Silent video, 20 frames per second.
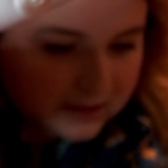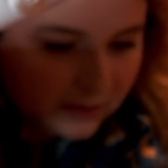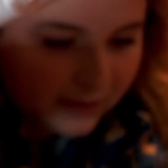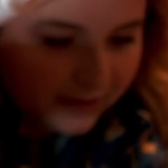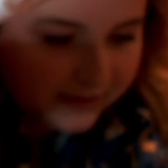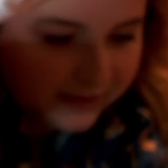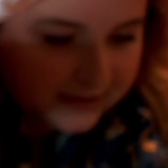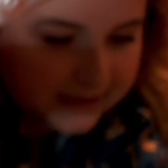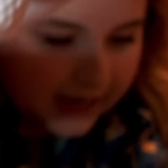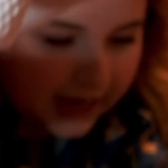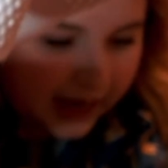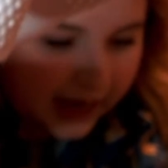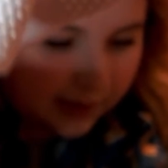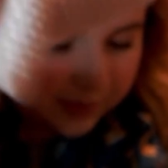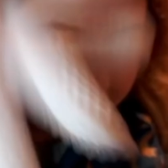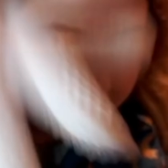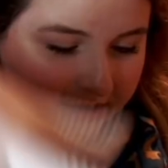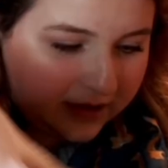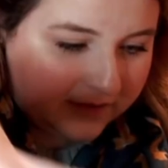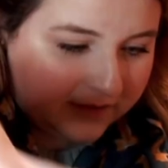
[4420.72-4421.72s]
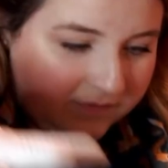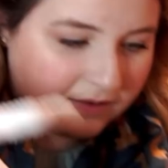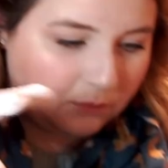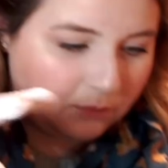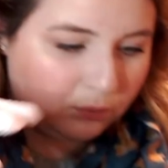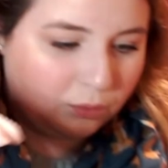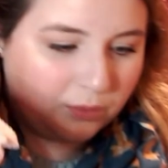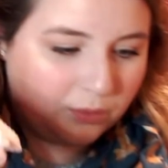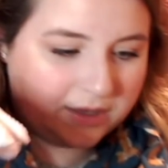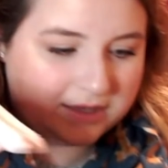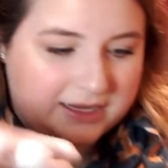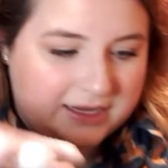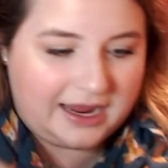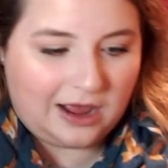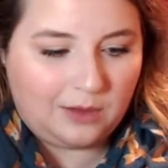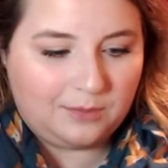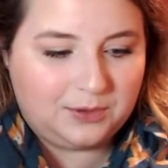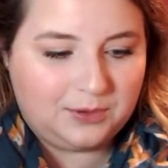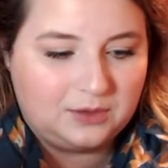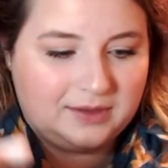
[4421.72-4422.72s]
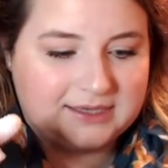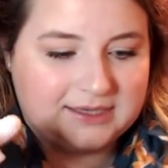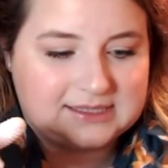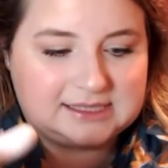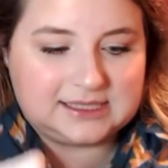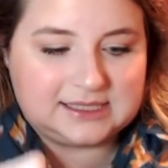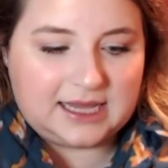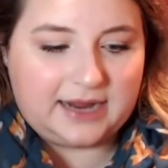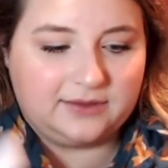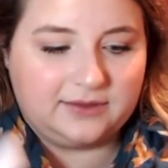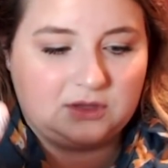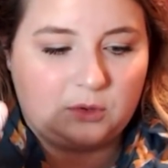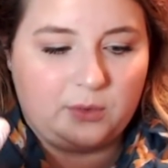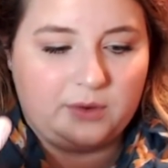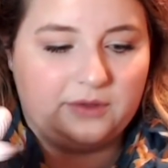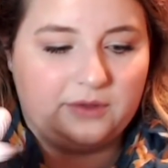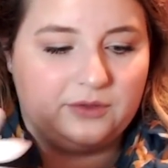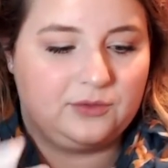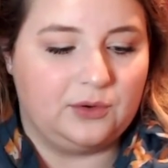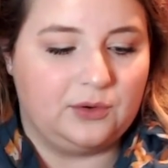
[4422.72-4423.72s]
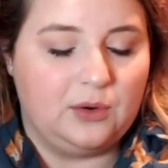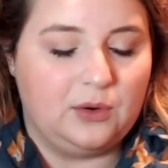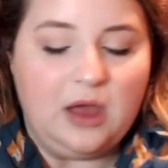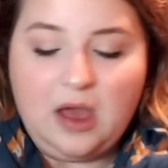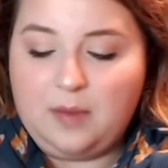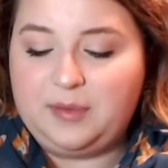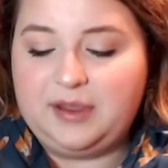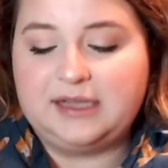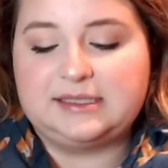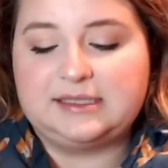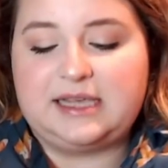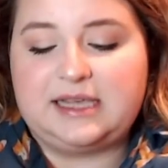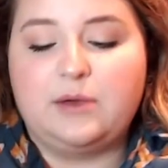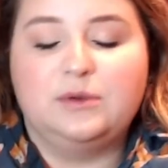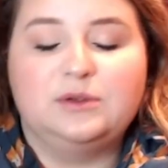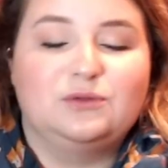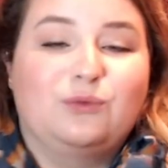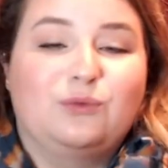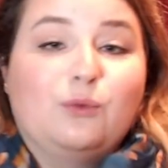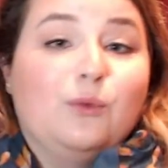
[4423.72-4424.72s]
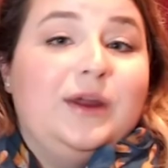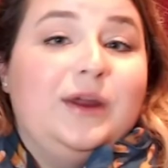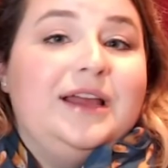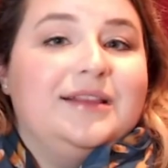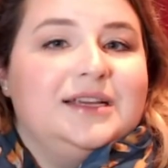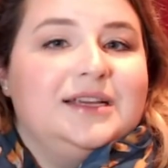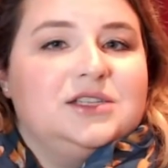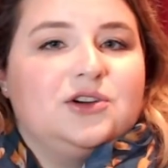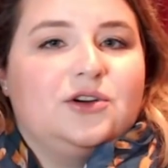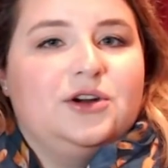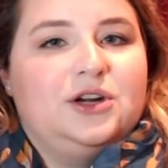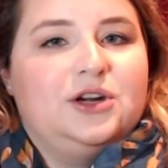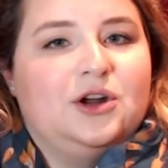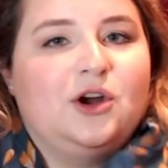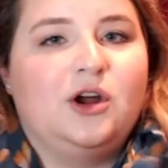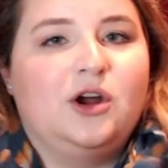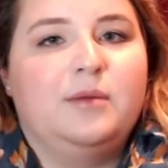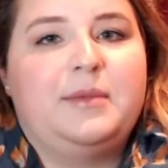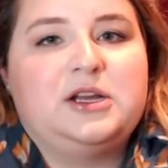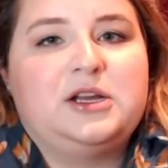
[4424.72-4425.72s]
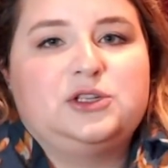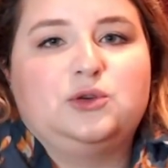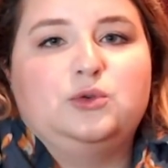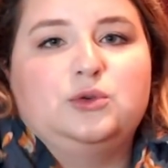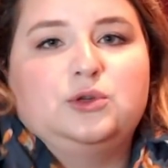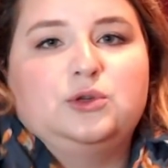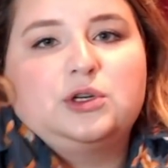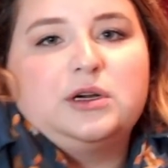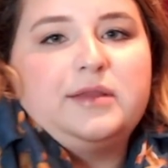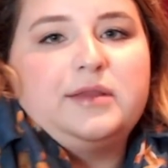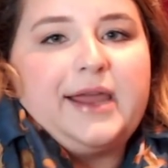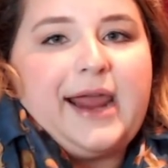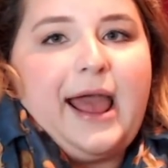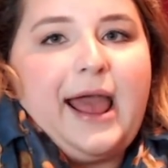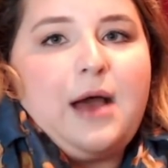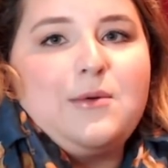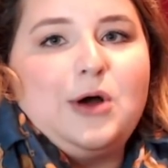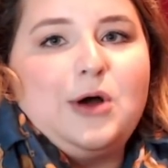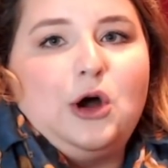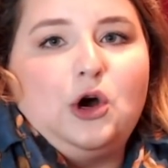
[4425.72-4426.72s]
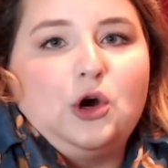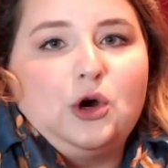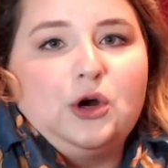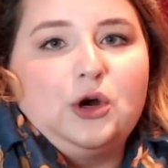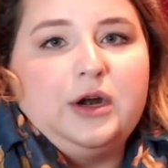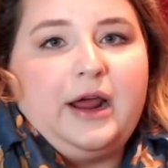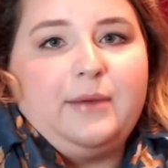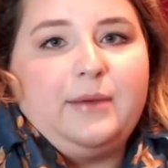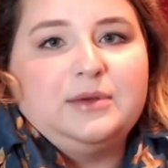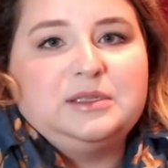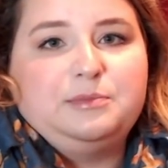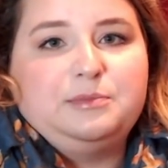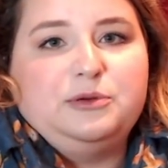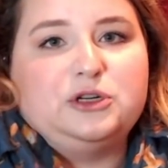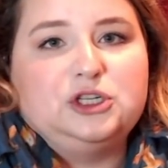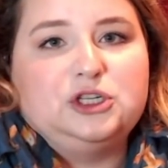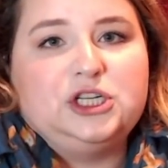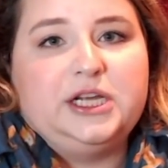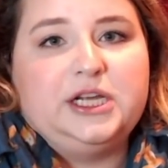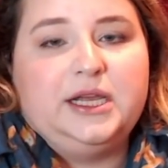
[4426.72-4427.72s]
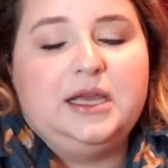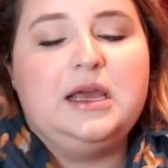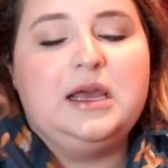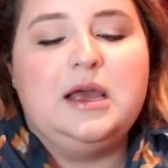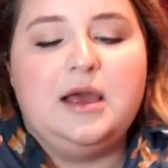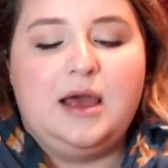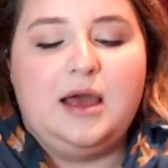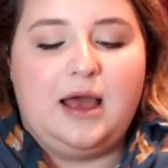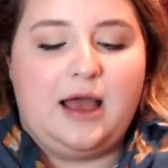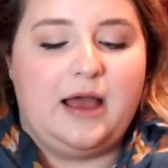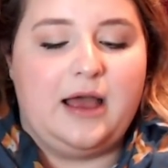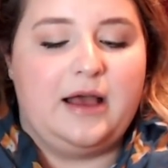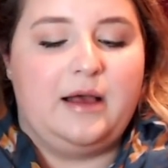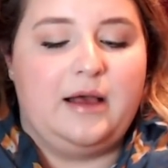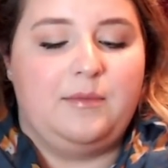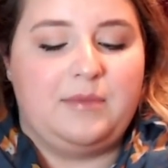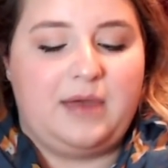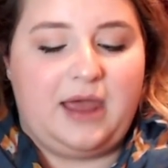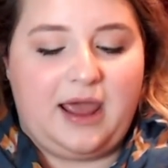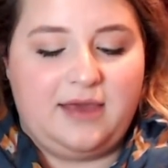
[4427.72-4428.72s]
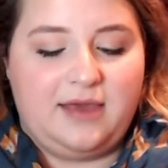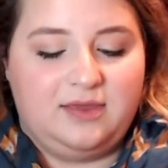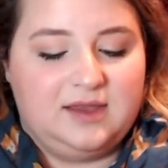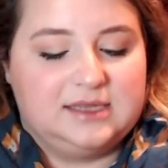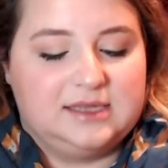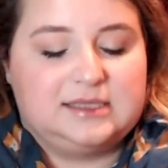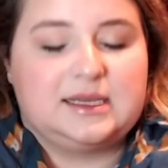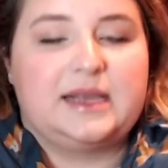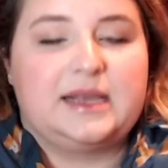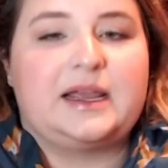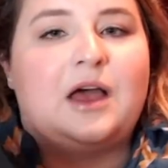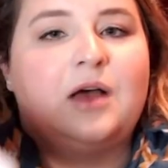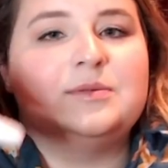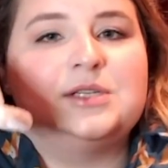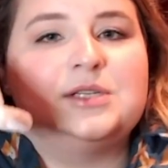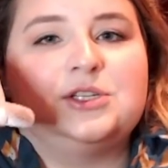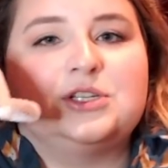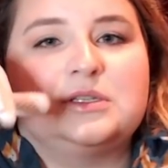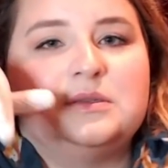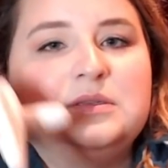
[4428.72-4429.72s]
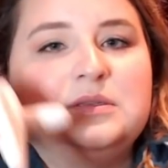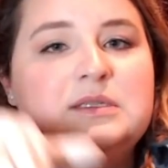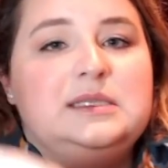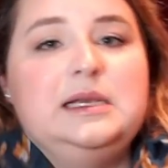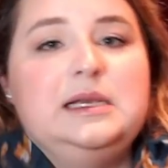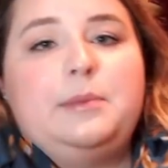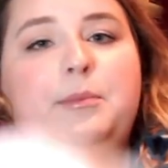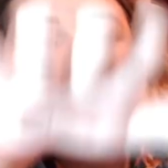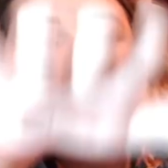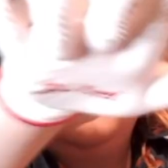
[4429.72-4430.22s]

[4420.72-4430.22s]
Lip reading: on the top that really help you, like, slide the quilt through, because it was really starting to hurt my shoulder, like, how hard I was pushing. And this, like, helps it just zip